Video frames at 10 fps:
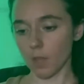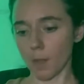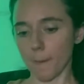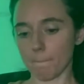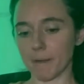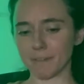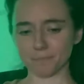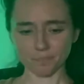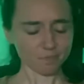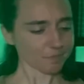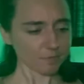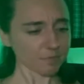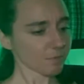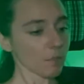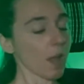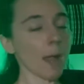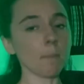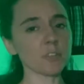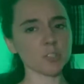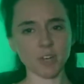But I'm
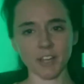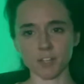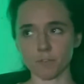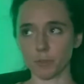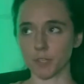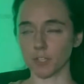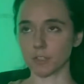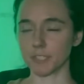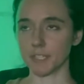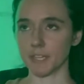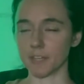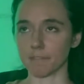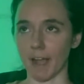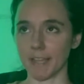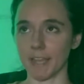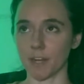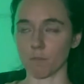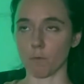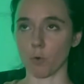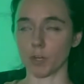also not going to feel guilty if I can't
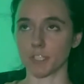afford